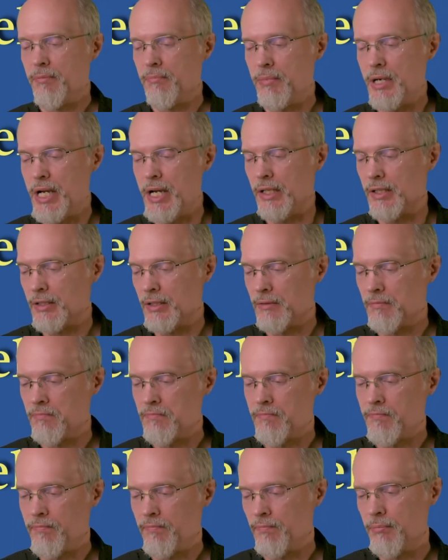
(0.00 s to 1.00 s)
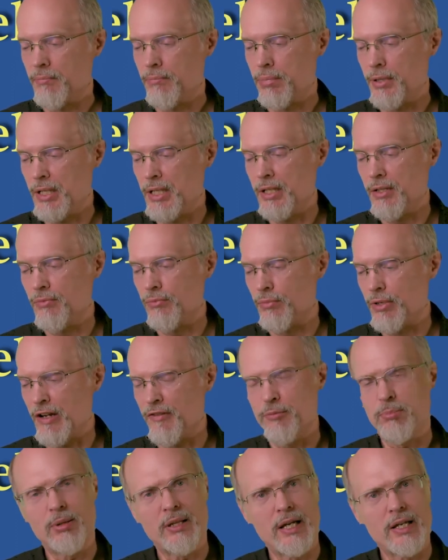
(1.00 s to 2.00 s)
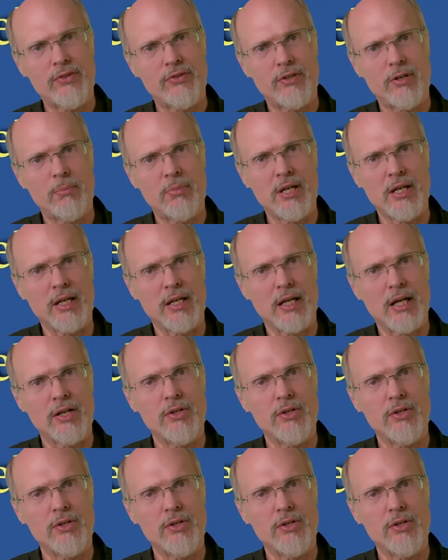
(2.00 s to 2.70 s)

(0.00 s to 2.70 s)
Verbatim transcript: But pretty rough place to be,